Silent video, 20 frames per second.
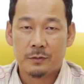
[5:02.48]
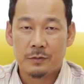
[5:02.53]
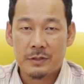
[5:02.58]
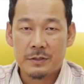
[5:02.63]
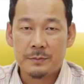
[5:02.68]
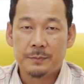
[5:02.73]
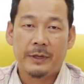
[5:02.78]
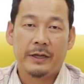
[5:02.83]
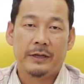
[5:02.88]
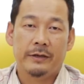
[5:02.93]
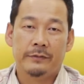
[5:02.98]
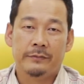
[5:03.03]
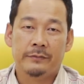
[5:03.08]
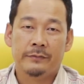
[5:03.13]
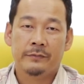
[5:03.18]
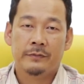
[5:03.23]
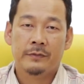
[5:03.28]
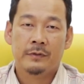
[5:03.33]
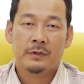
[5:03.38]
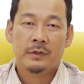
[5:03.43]
to the spine.
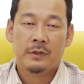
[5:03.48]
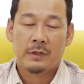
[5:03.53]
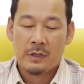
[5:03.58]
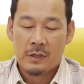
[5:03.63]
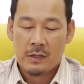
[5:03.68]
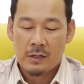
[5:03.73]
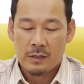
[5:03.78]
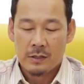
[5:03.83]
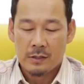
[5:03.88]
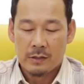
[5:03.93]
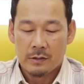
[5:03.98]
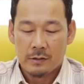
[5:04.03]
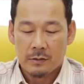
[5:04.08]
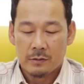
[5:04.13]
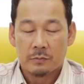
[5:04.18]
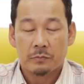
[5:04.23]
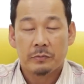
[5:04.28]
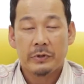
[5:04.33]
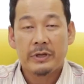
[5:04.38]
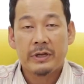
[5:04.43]

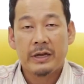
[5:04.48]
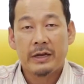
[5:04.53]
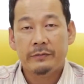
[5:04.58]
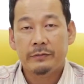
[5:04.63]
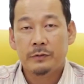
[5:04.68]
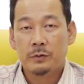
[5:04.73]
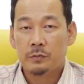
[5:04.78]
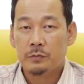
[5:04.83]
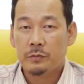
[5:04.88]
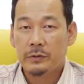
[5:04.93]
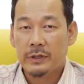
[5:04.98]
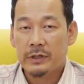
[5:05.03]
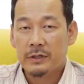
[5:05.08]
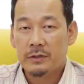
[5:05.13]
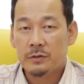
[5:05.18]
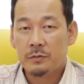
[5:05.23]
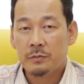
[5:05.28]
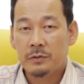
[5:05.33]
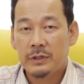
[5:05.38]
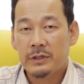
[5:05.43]
We have to
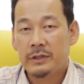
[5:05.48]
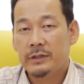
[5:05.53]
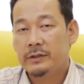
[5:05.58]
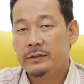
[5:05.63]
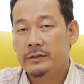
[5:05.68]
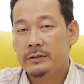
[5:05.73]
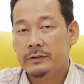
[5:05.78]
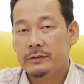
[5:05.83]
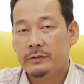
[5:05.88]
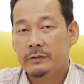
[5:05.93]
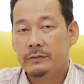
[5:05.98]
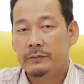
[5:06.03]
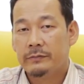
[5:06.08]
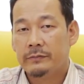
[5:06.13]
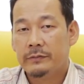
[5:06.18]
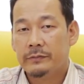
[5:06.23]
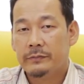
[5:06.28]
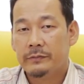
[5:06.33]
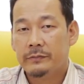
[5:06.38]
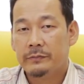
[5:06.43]
actually
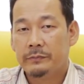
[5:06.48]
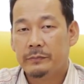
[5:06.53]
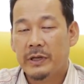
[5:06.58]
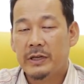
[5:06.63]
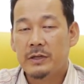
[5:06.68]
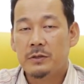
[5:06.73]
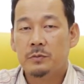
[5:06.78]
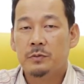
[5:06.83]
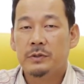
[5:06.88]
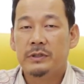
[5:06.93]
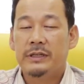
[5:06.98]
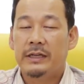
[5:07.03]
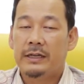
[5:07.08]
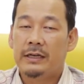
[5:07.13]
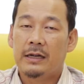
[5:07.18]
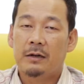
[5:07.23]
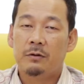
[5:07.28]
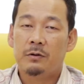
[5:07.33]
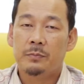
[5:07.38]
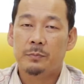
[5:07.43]
make sure
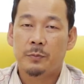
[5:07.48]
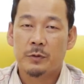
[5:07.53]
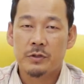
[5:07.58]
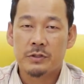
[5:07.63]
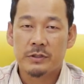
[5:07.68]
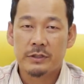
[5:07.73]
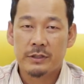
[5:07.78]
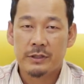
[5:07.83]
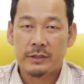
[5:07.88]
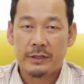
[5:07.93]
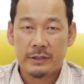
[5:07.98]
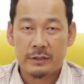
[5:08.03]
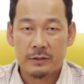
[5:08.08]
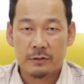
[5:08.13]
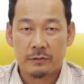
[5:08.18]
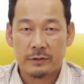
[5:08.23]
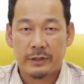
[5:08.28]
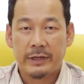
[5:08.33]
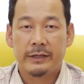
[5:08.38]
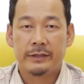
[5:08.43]
that our posture is
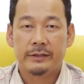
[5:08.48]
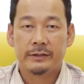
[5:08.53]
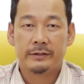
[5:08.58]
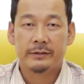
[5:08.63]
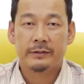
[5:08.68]
correct.